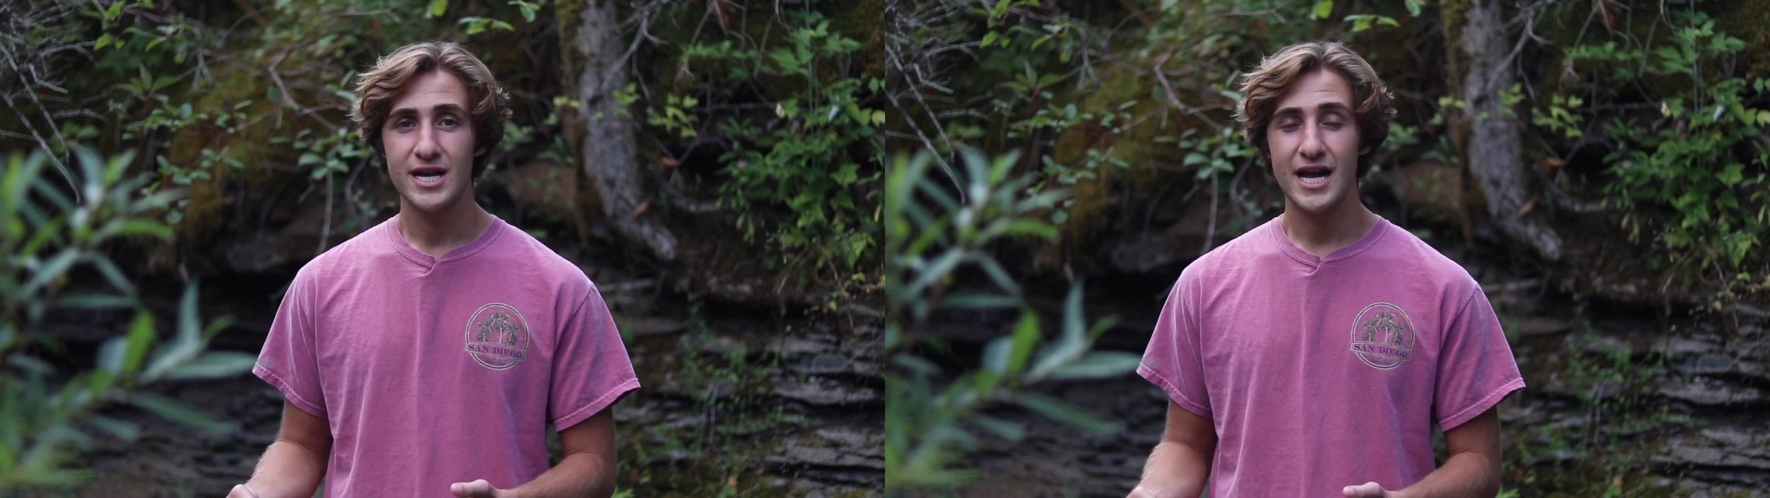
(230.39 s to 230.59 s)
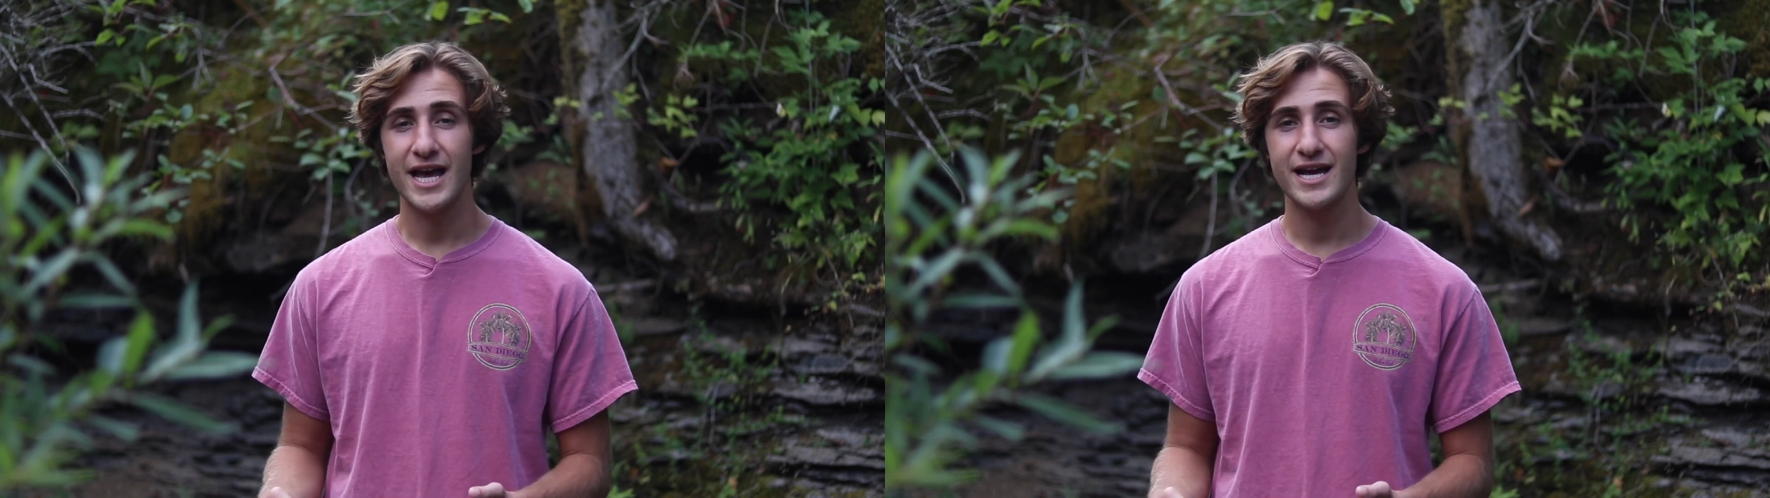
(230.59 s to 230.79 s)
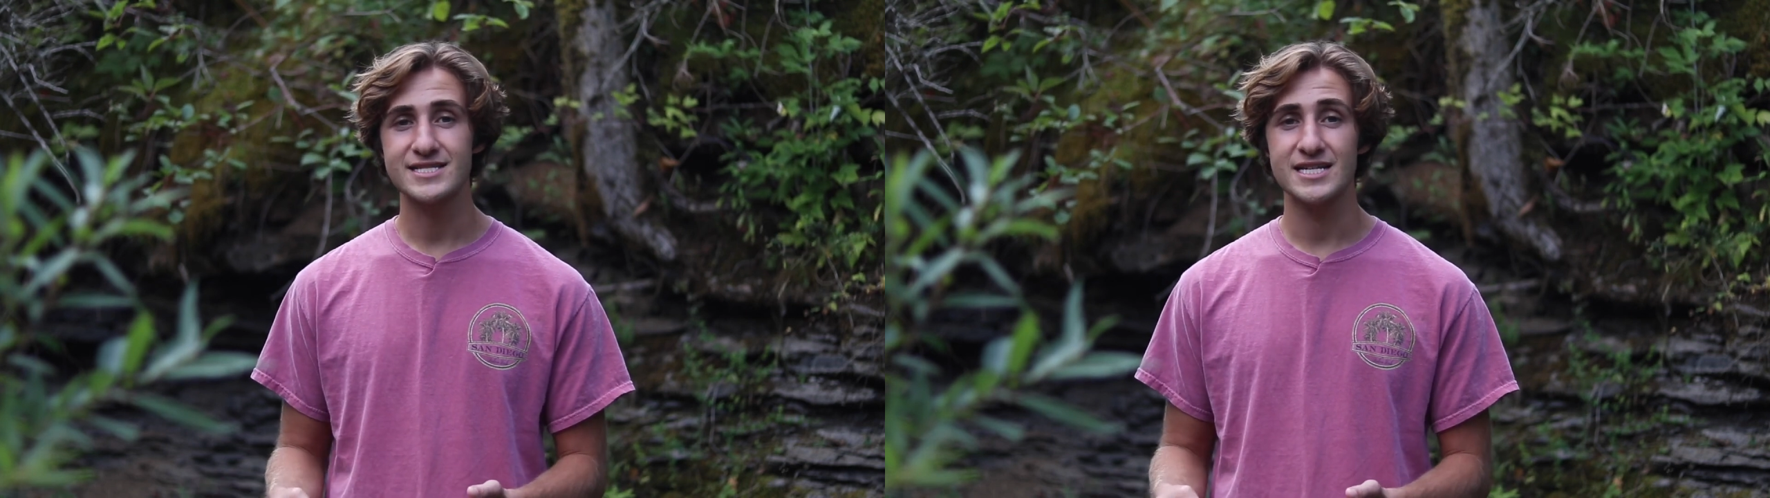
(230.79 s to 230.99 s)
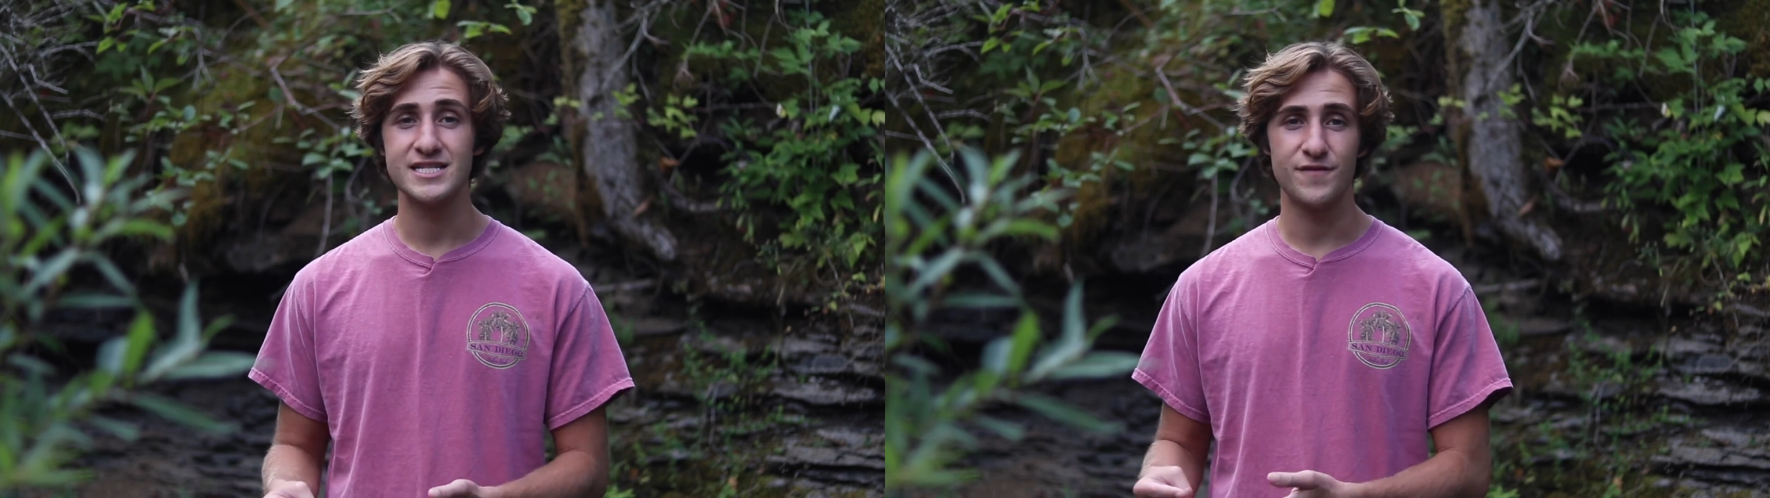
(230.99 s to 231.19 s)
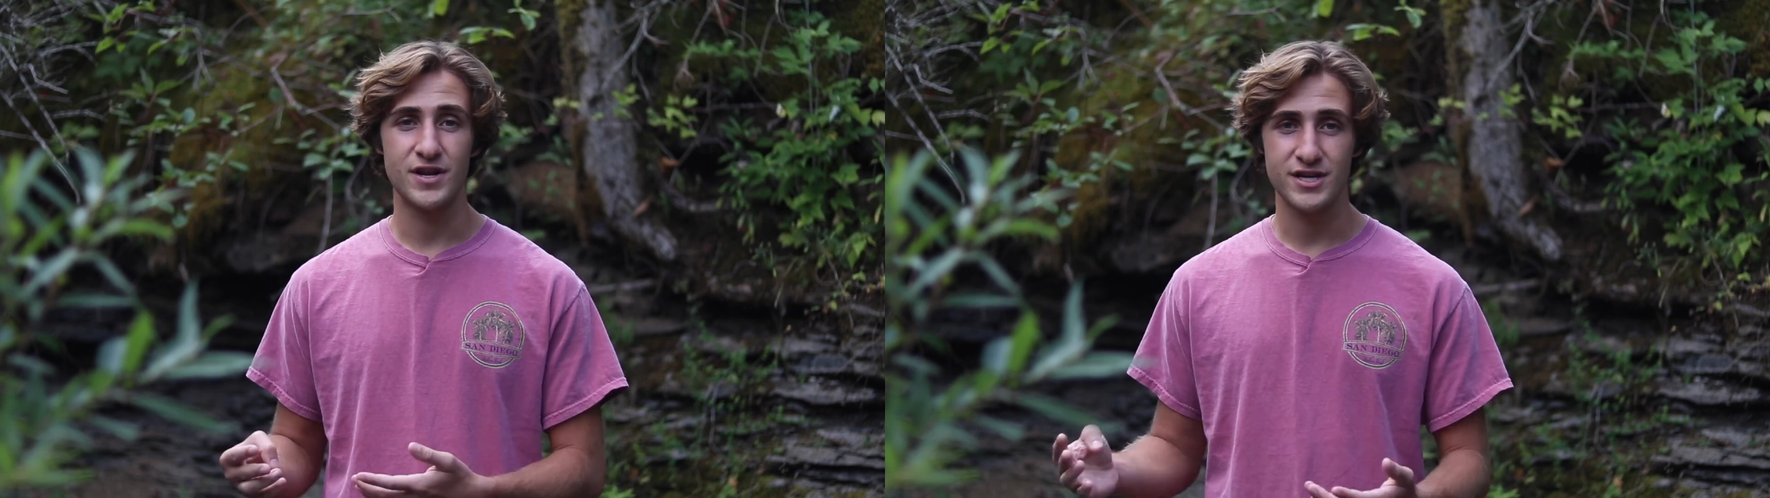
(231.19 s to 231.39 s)
it has a
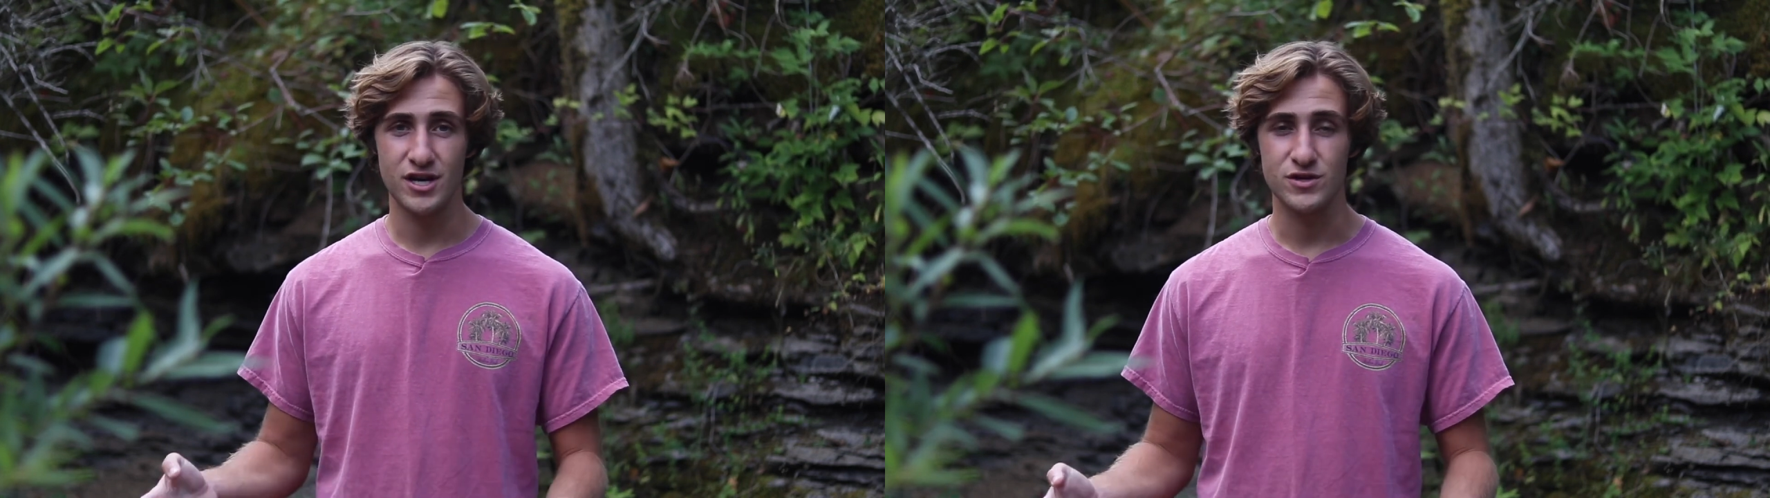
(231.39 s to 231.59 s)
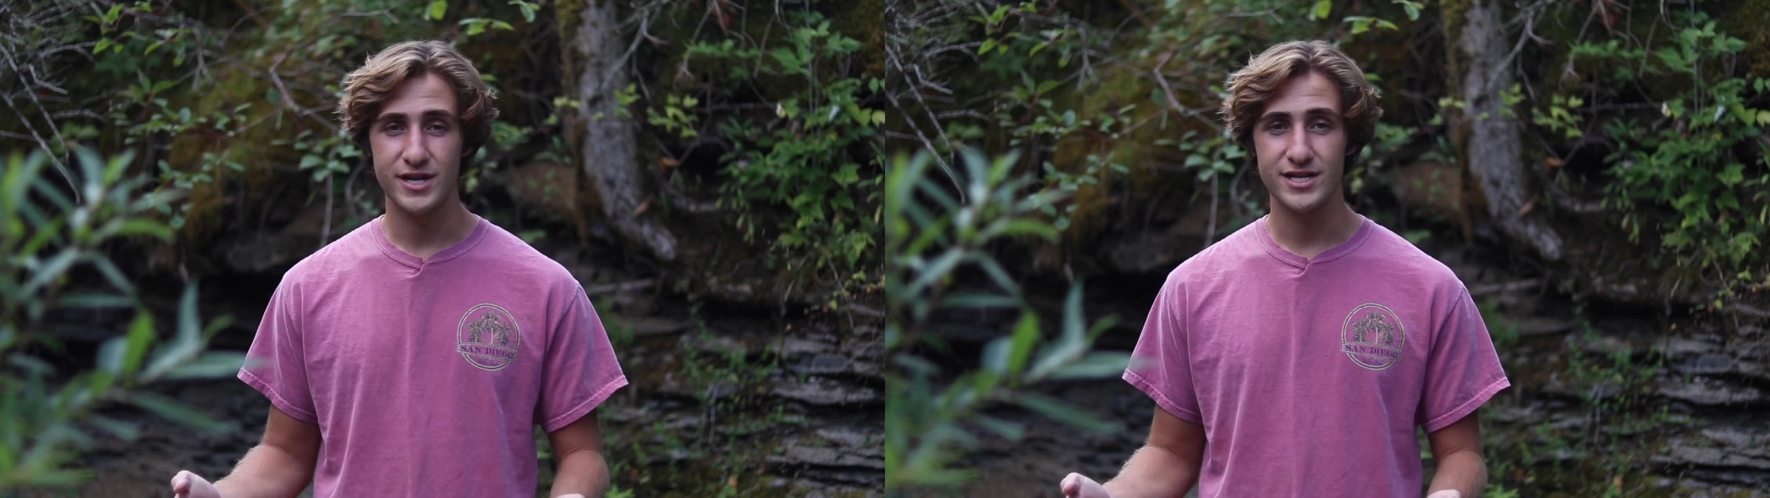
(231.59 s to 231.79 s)
dividend yield.